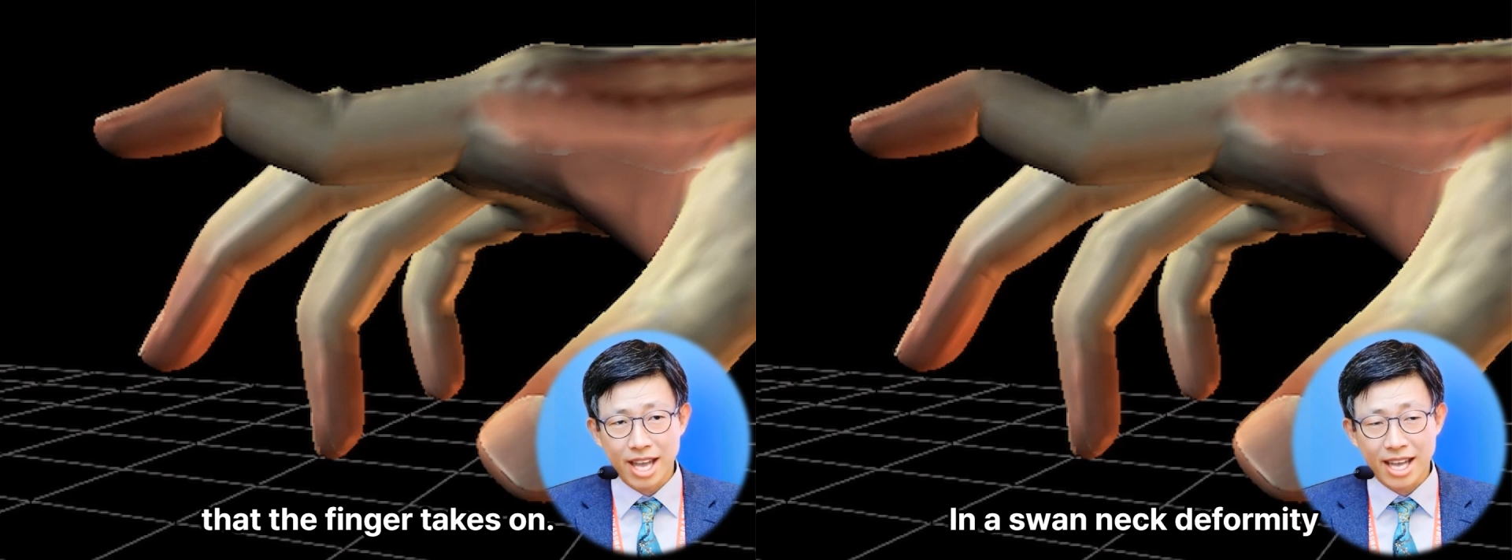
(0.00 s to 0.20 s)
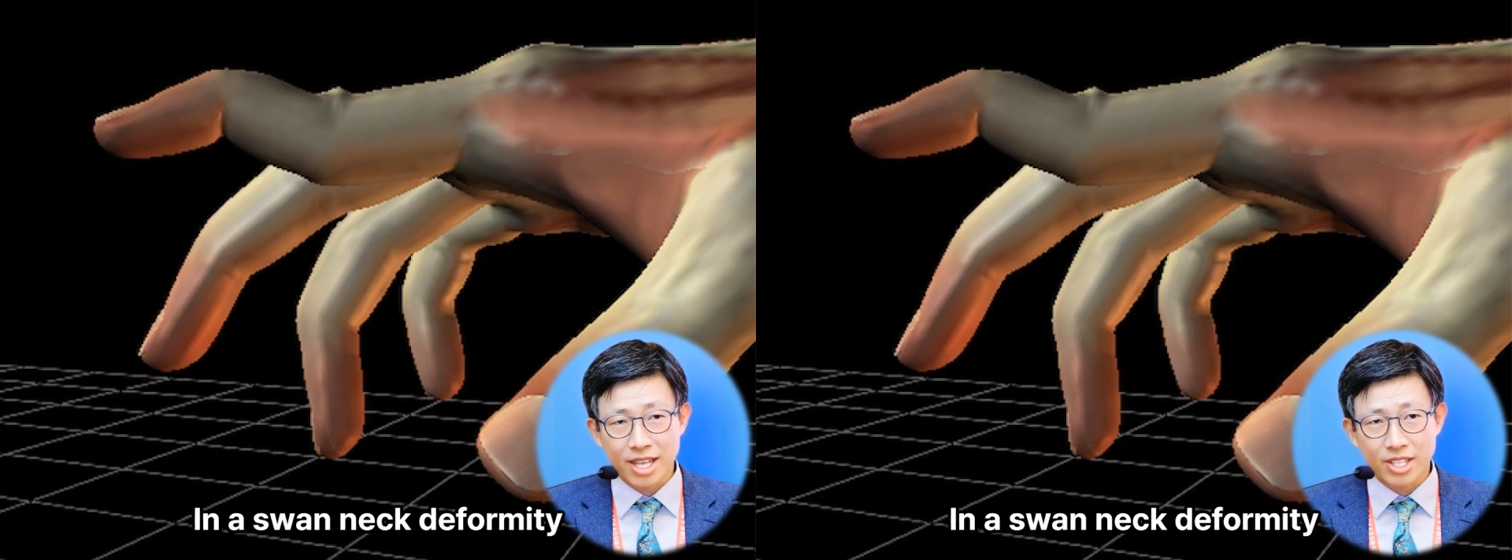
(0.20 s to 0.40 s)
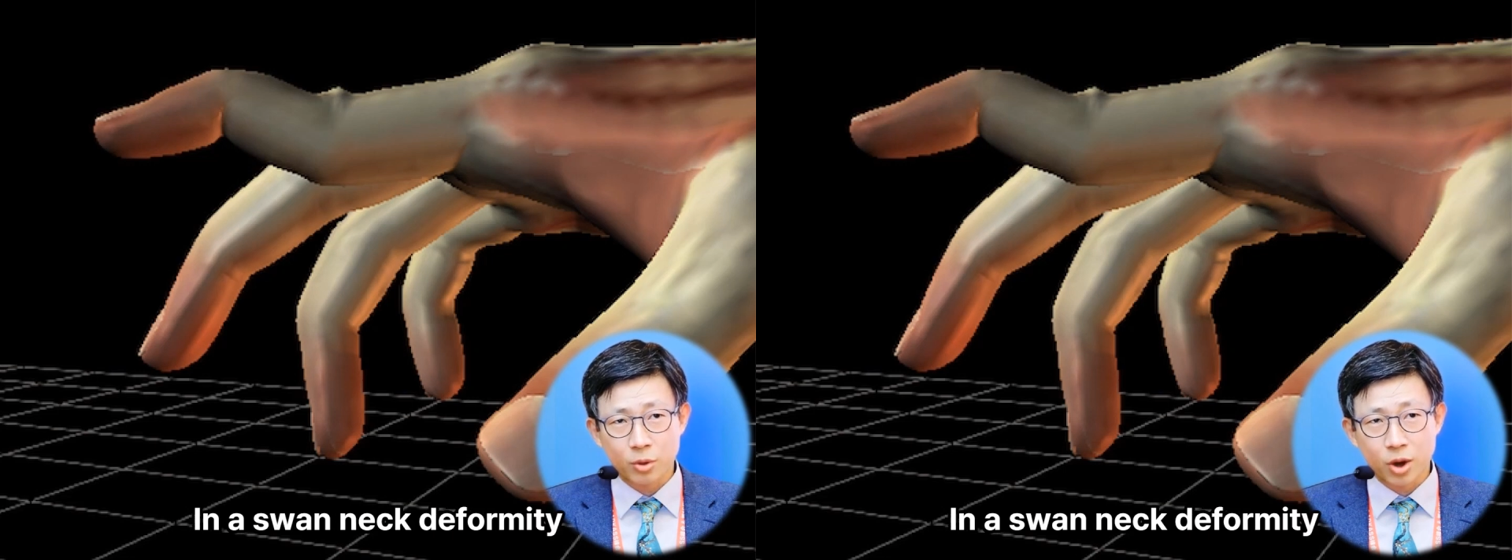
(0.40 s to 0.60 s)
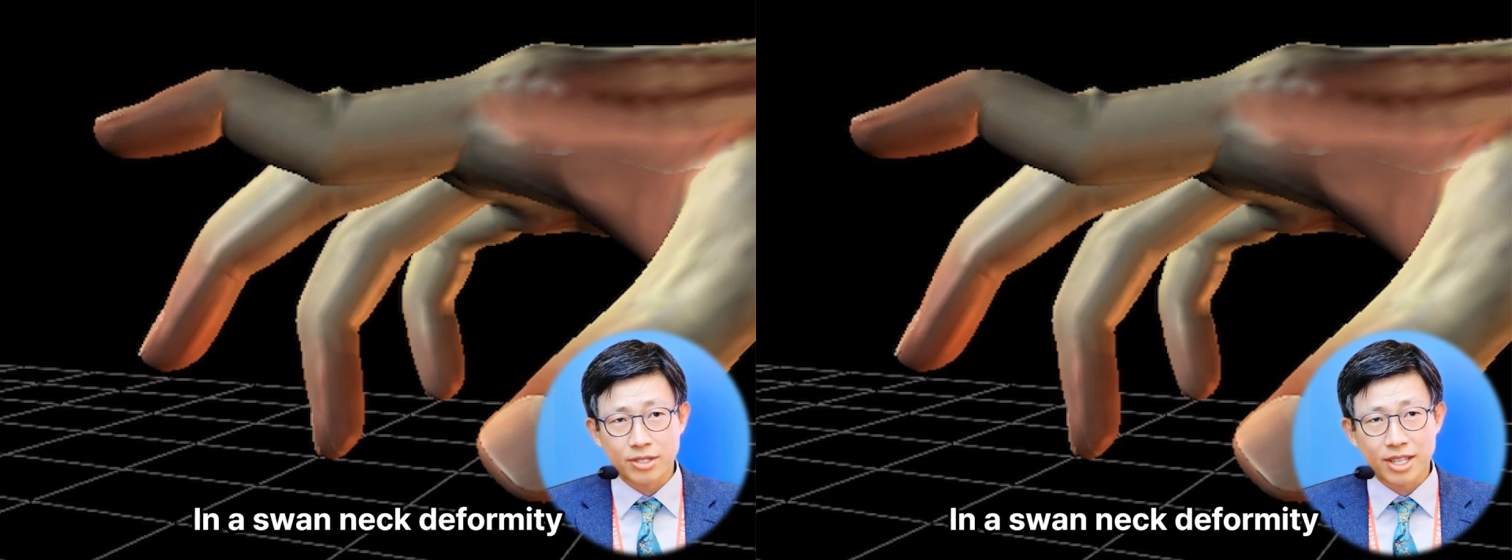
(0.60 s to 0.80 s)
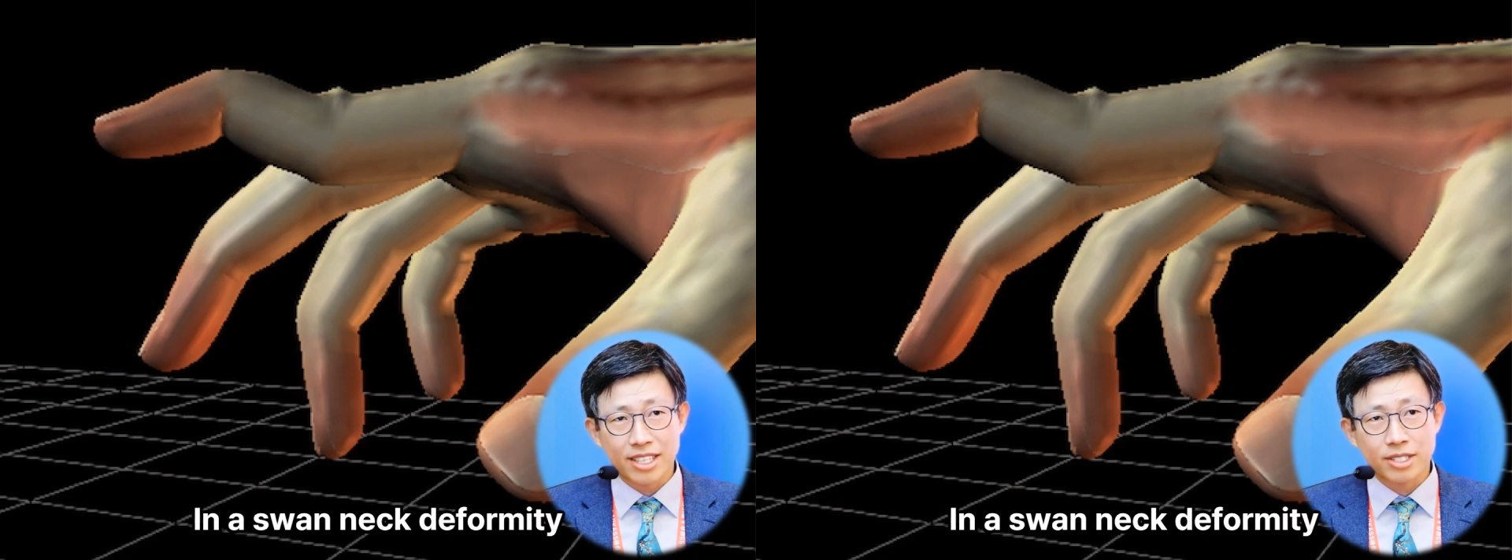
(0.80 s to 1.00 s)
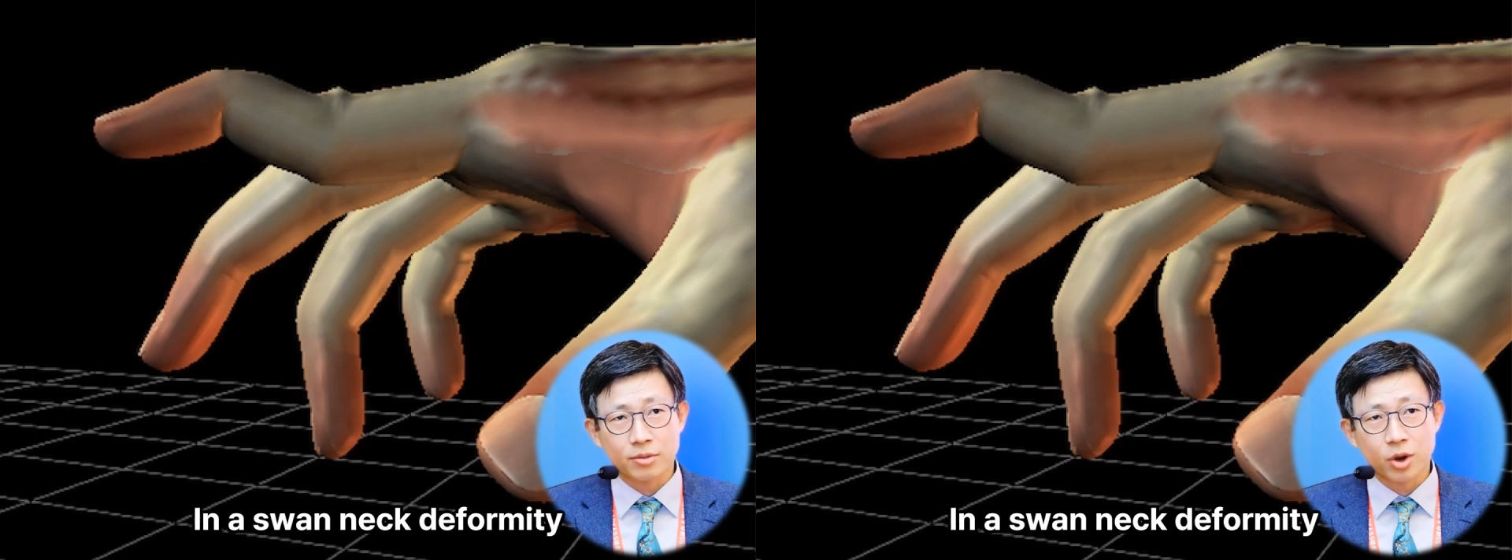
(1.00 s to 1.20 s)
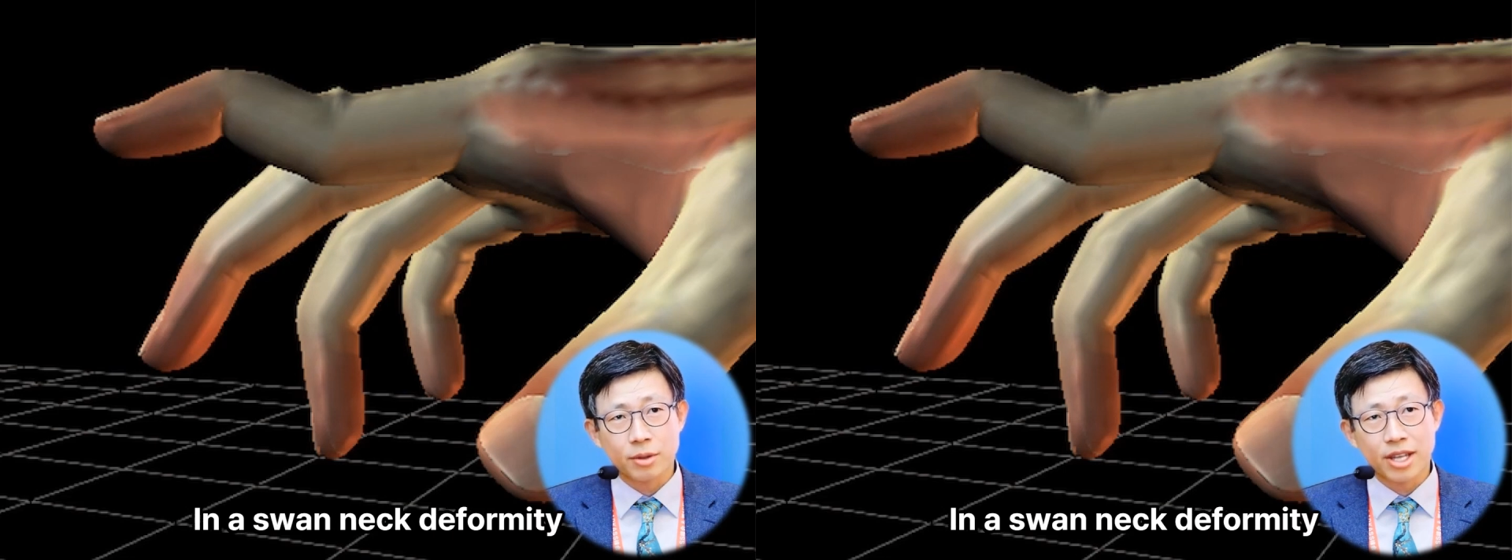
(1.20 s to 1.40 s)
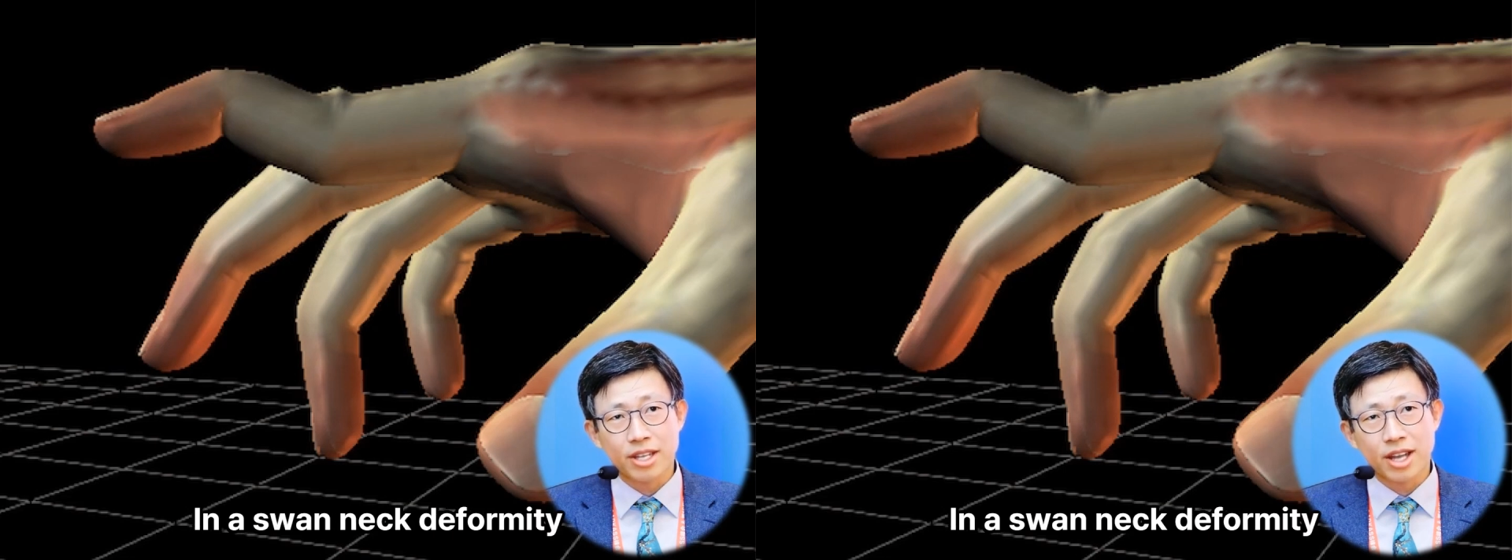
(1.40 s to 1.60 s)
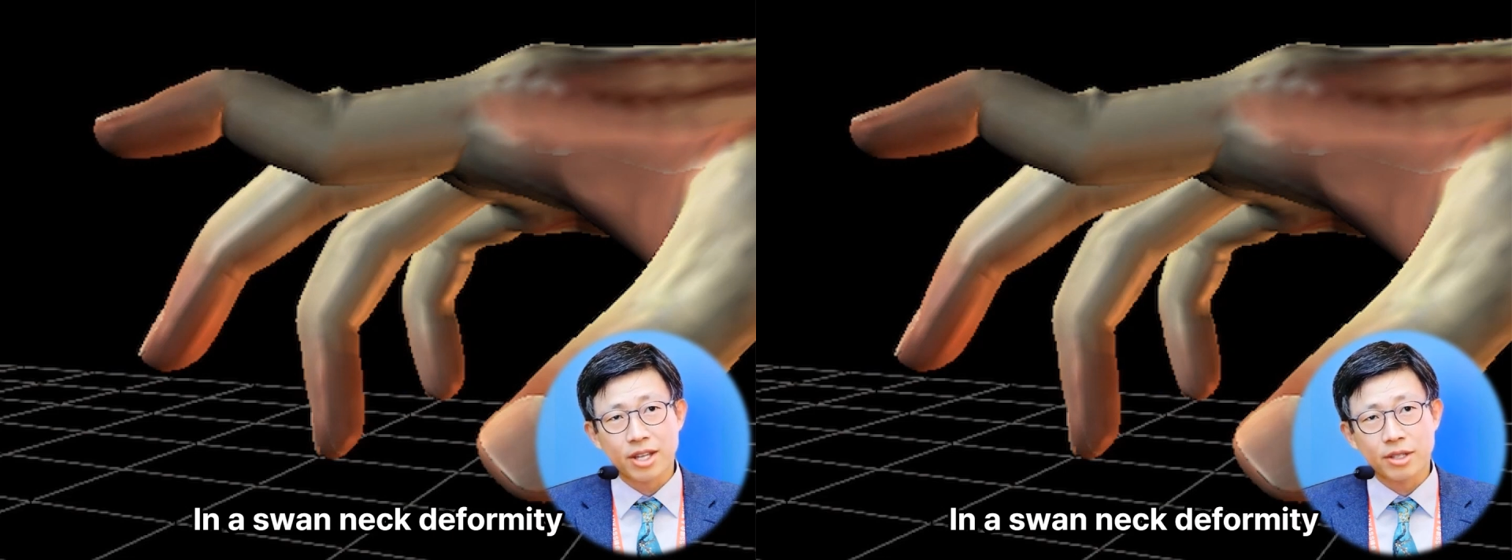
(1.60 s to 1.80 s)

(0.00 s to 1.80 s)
In a swan neck deformity,